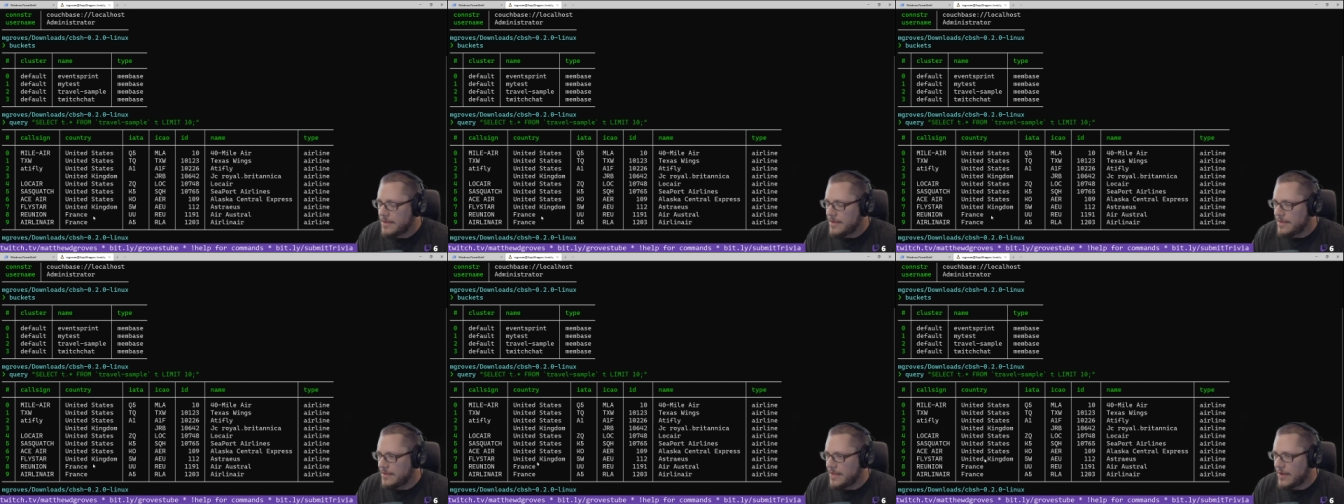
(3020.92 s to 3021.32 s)

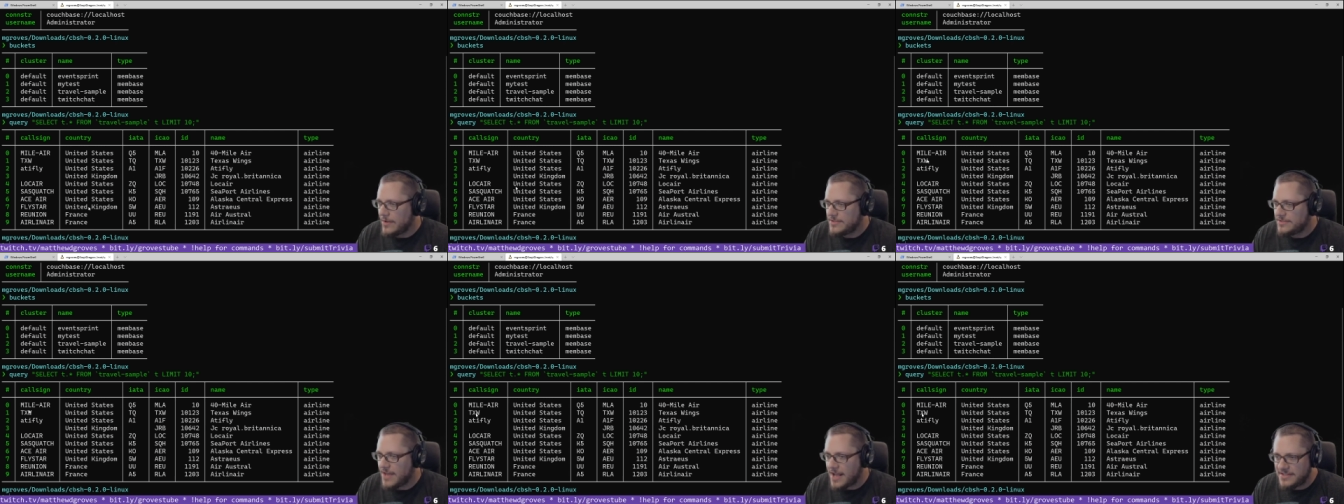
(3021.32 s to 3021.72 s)
Now,
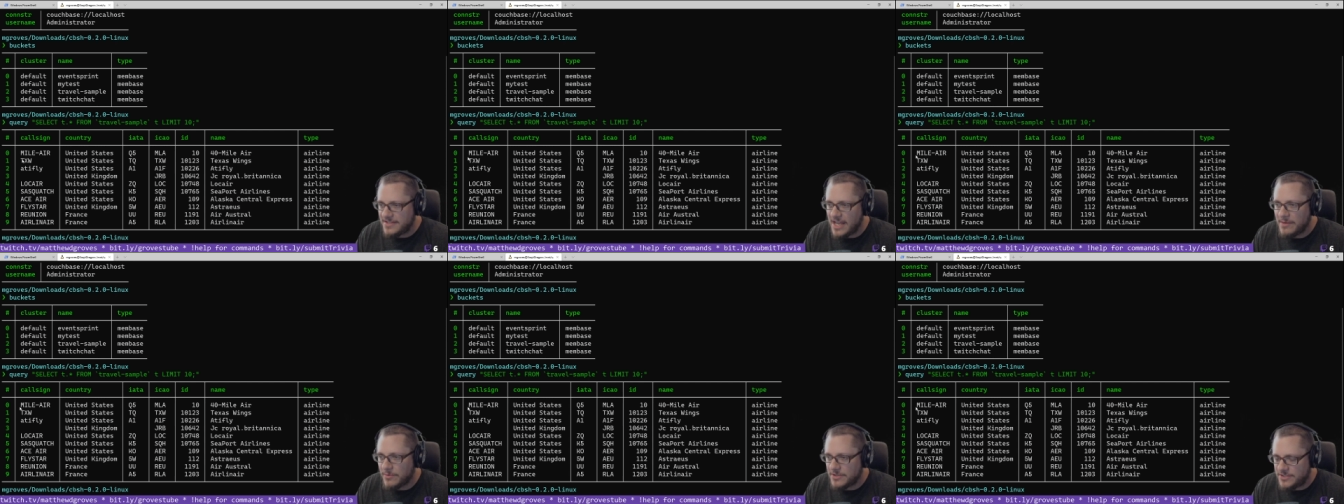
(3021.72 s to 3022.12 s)
it's not
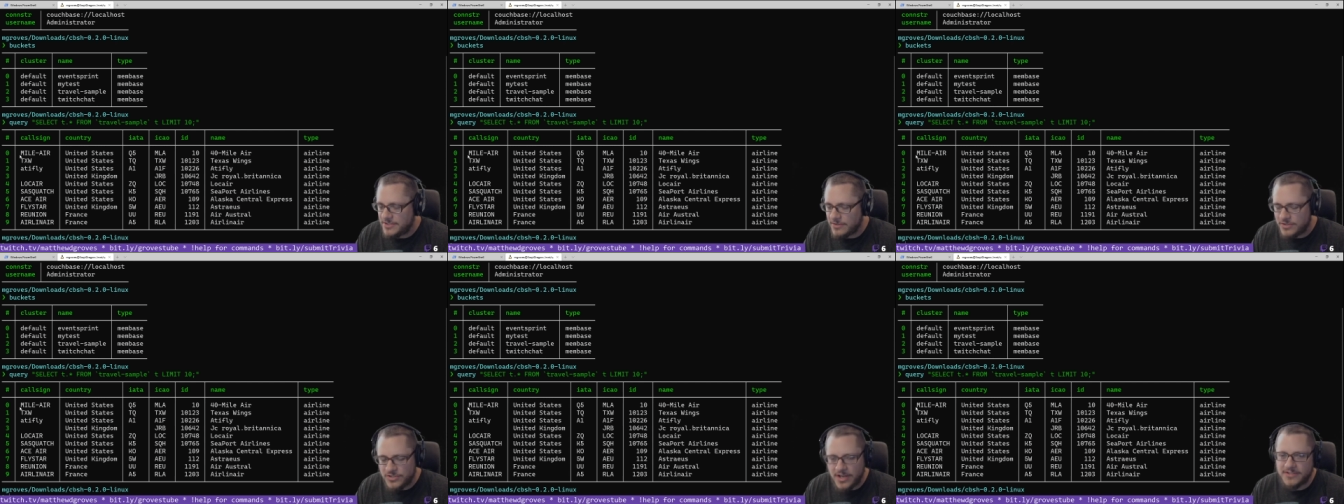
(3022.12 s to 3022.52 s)
table. It's
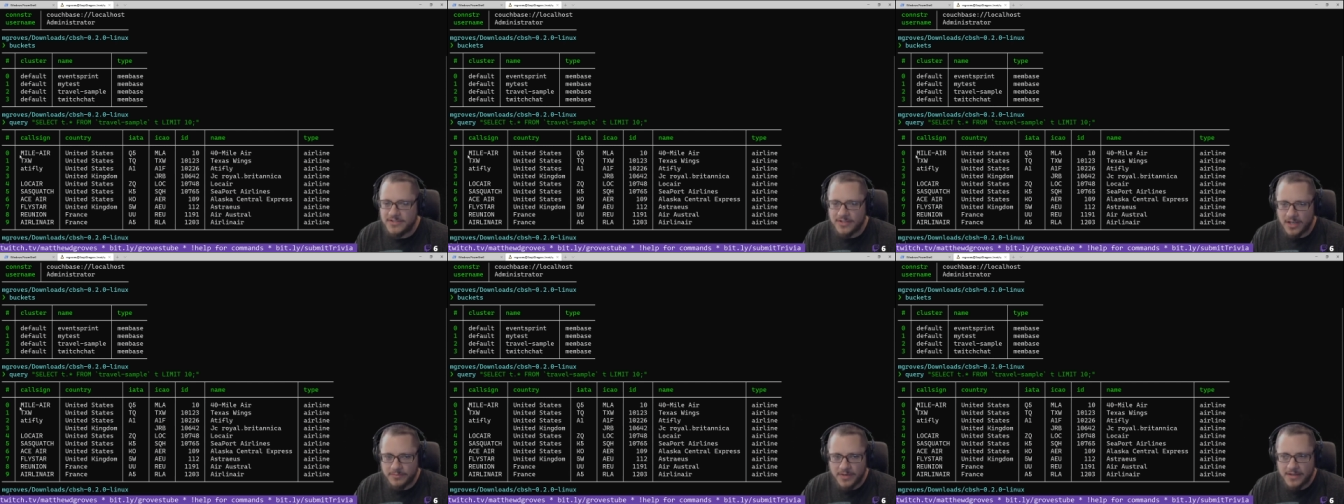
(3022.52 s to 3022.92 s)
still
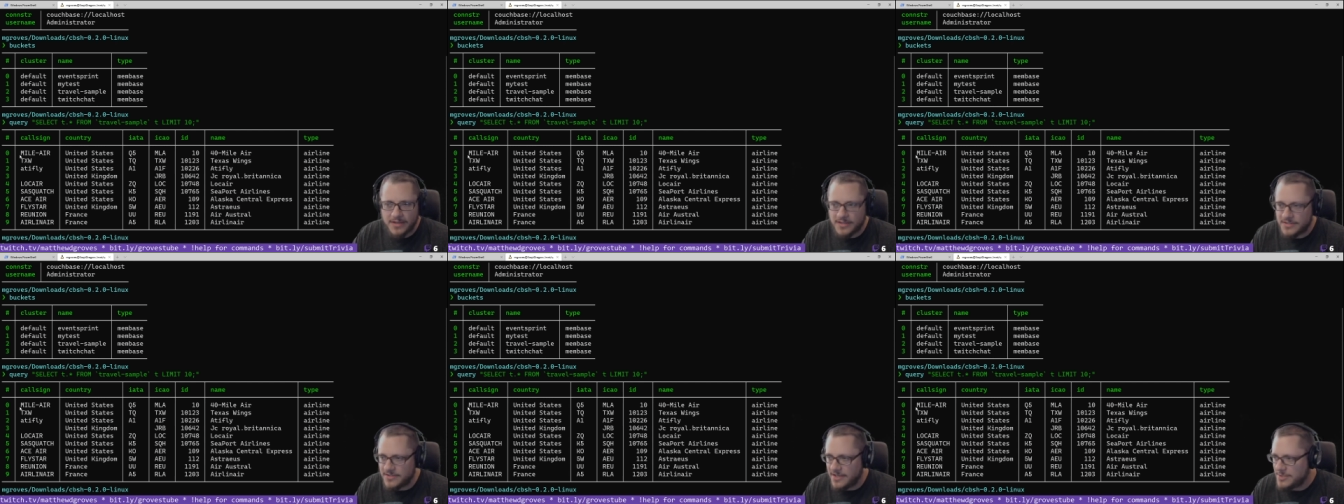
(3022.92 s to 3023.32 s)
JSON behind
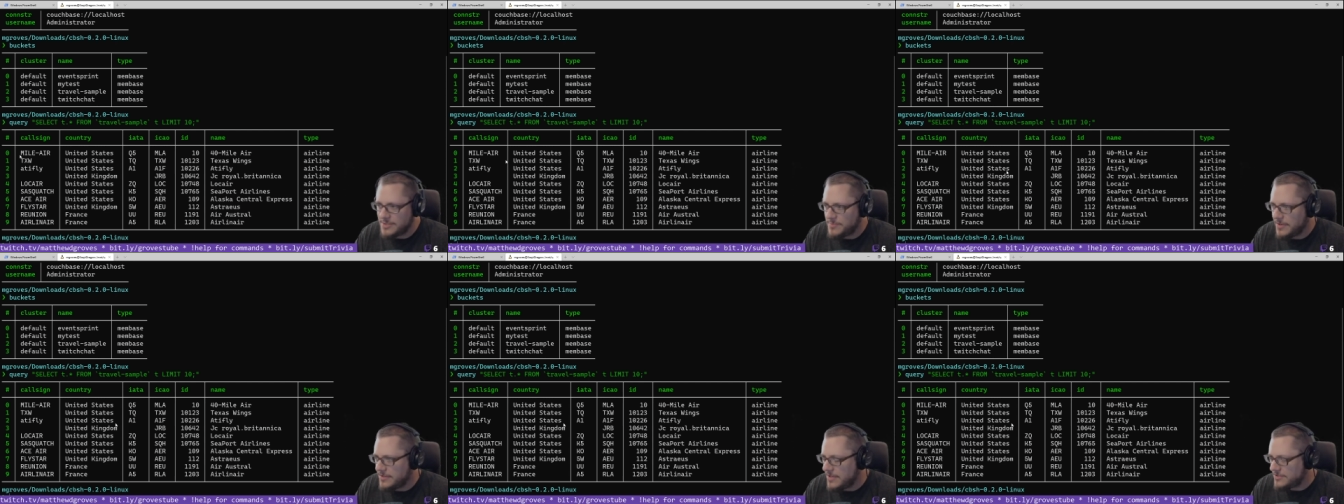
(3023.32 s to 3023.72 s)
the scenes,
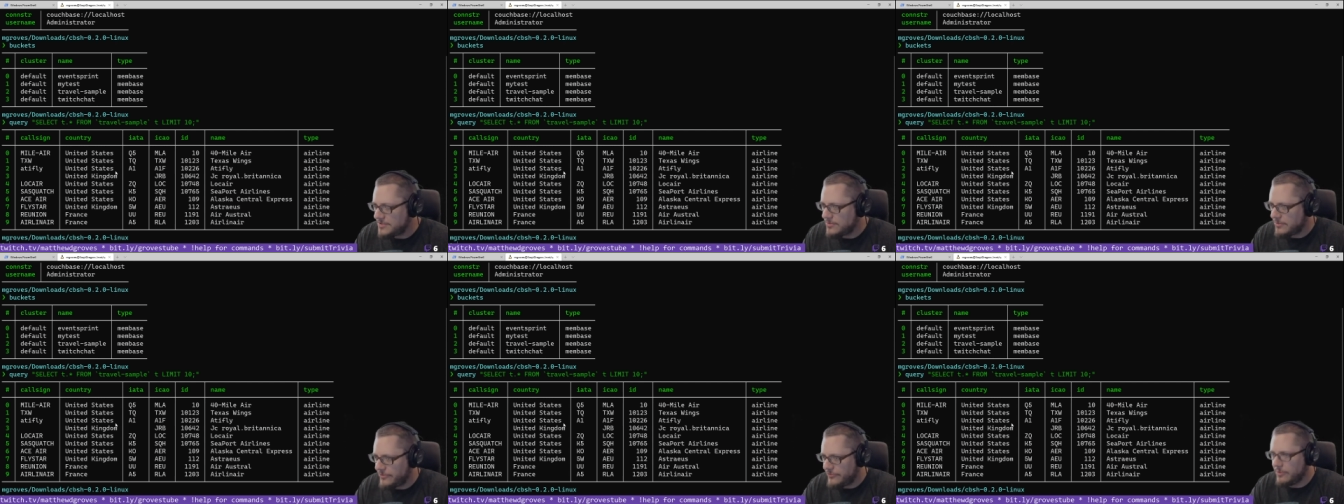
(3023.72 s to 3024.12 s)
but it's
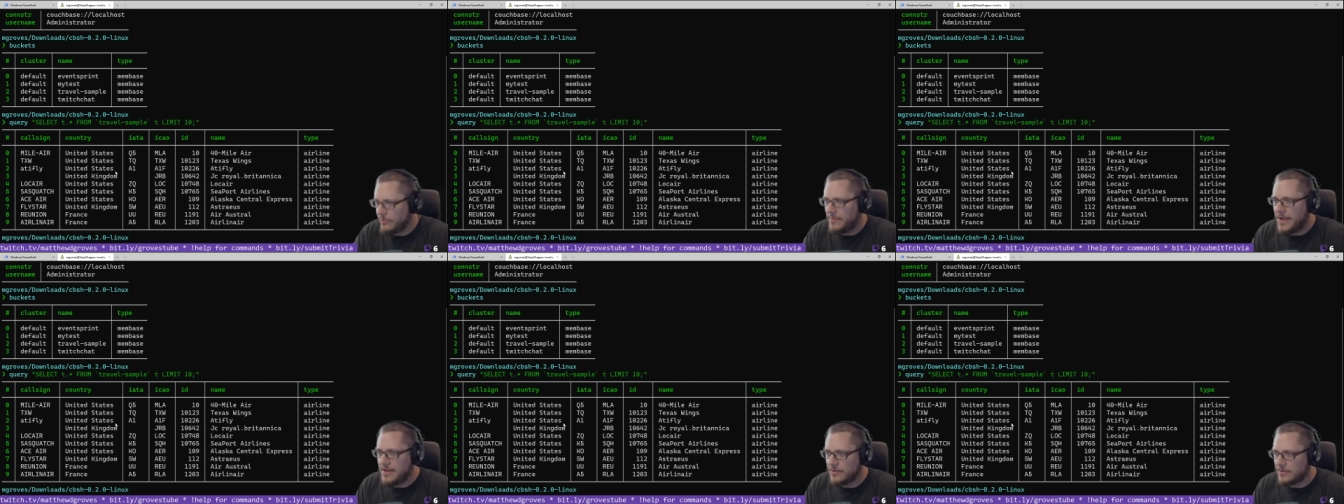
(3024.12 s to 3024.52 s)
sort of
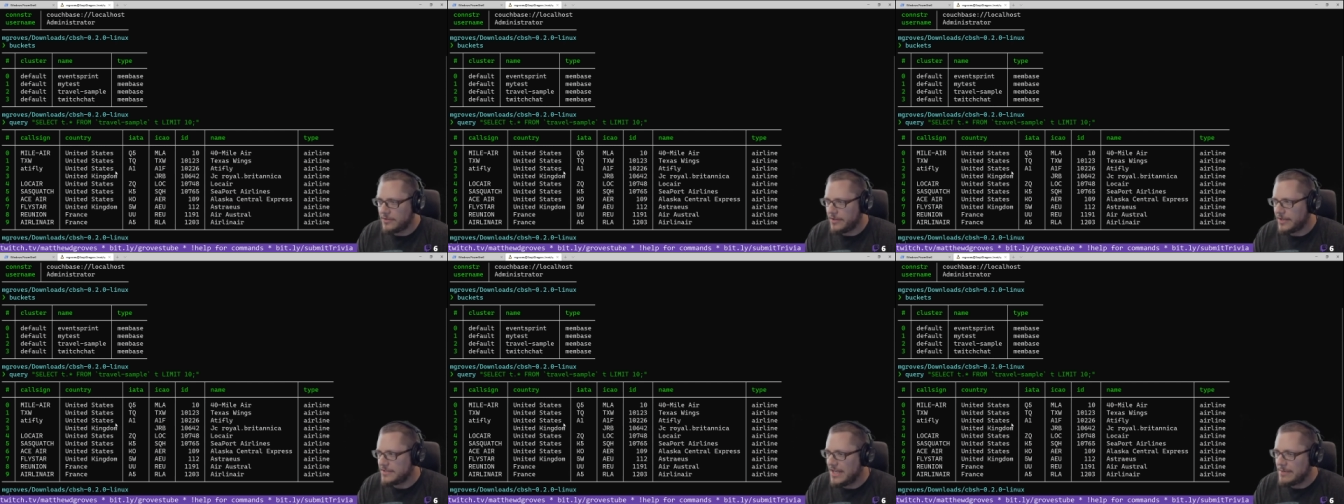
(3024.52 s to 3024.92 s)
formatted to look
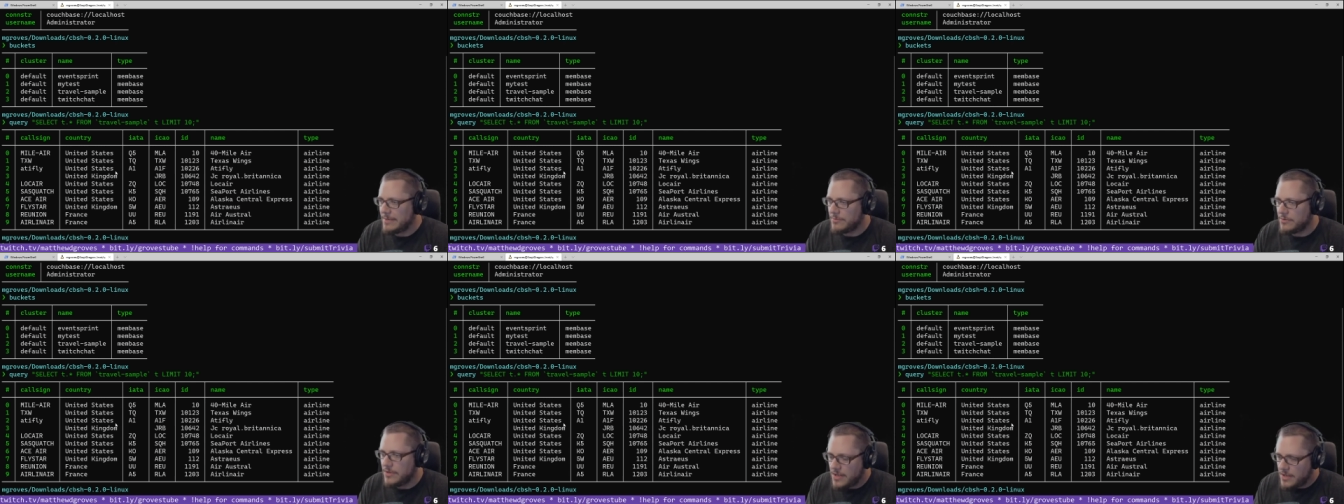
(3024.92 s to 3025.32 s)
like a
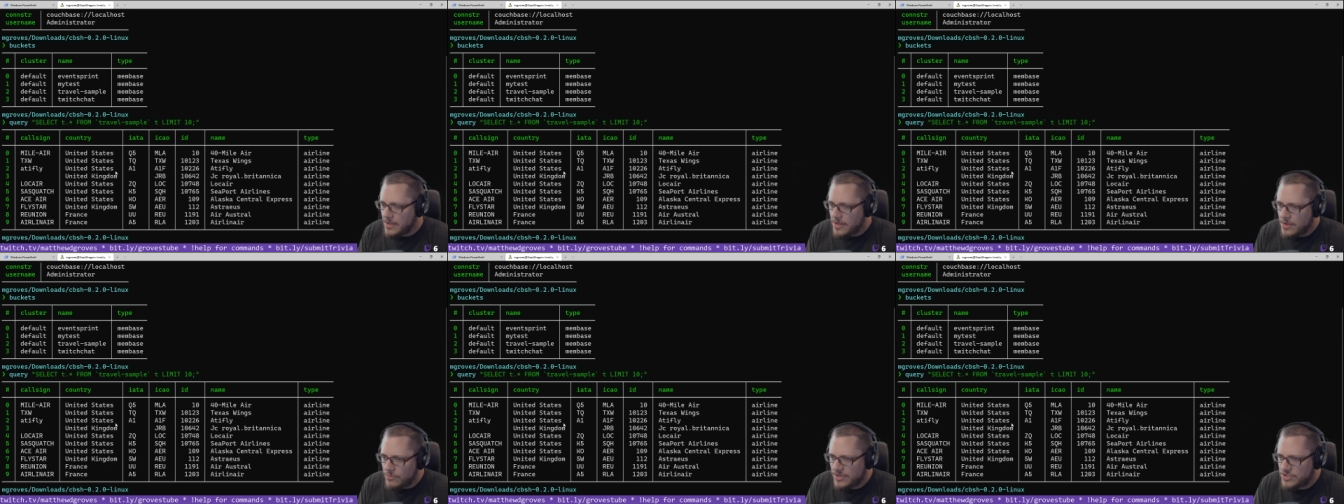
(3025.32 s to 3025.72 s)
table,
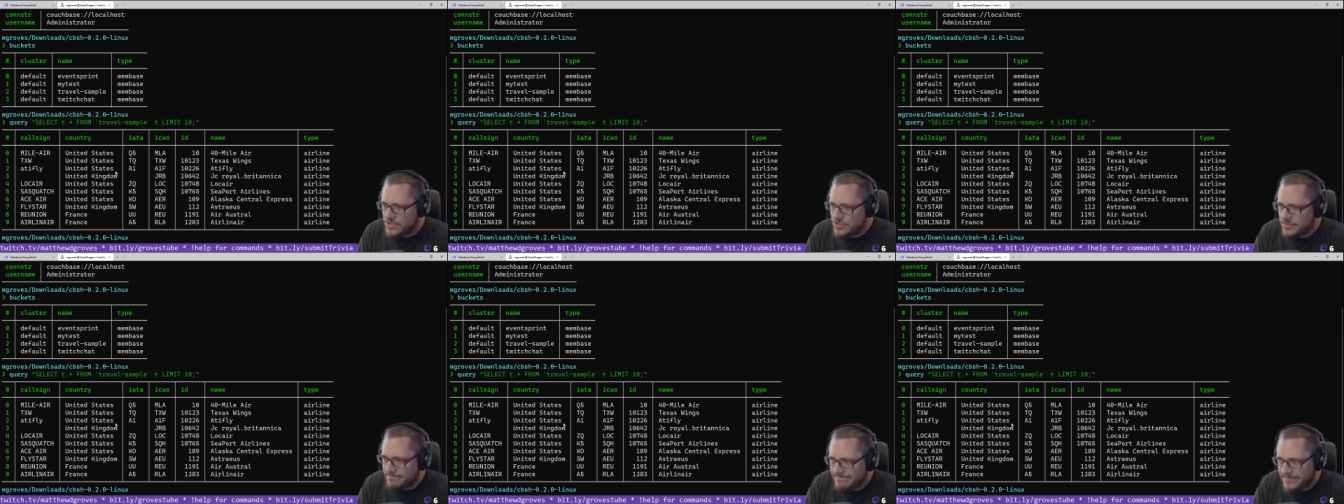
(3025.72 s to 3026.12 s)

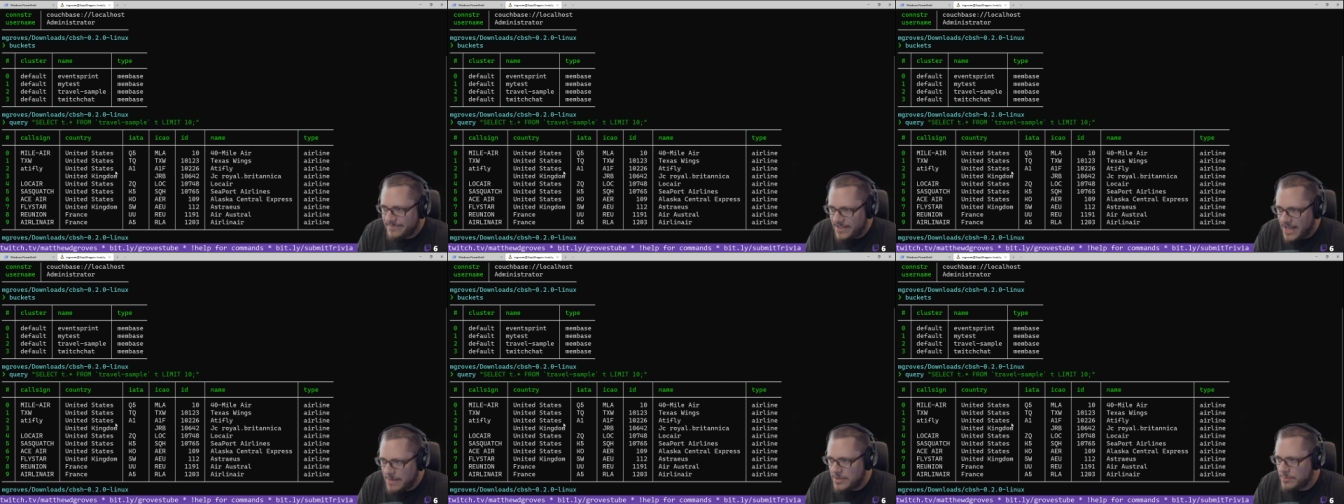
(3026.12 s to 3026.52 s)
which
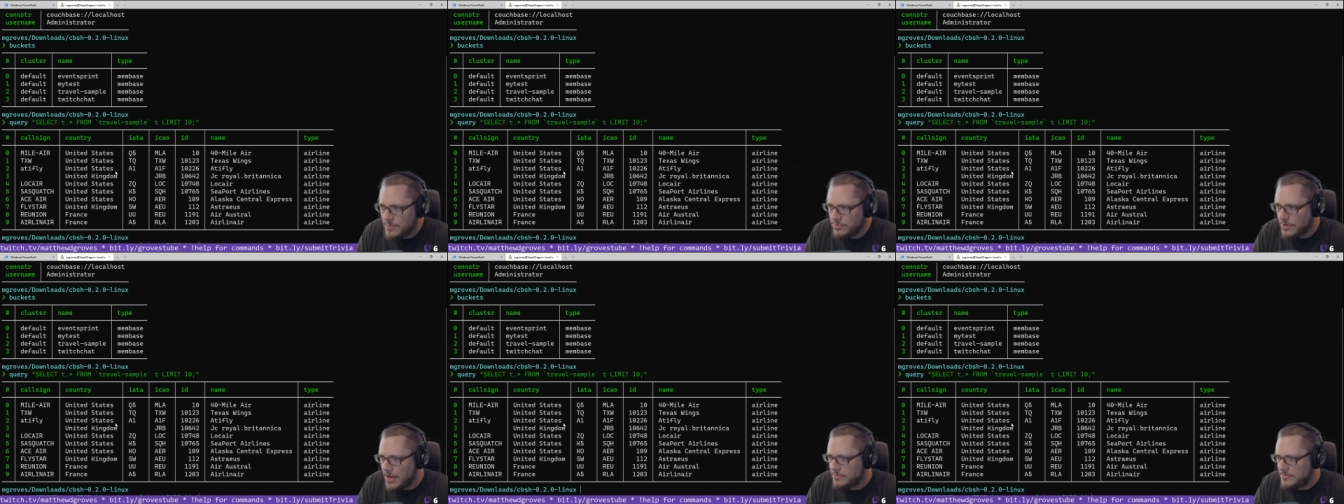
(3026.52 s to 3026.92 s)
can be a
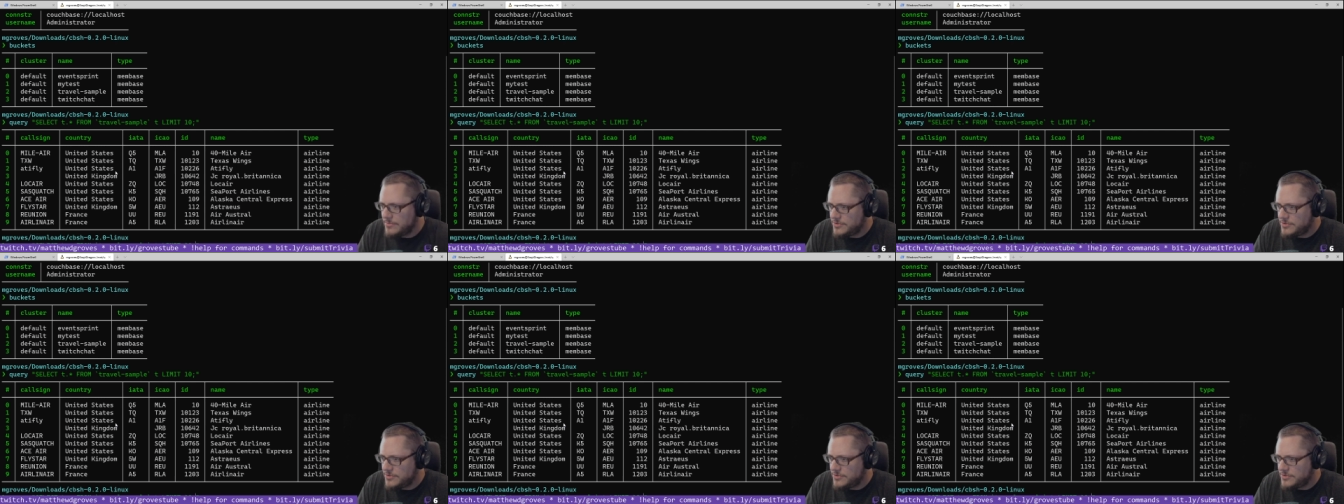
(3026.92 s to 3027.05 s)
problem.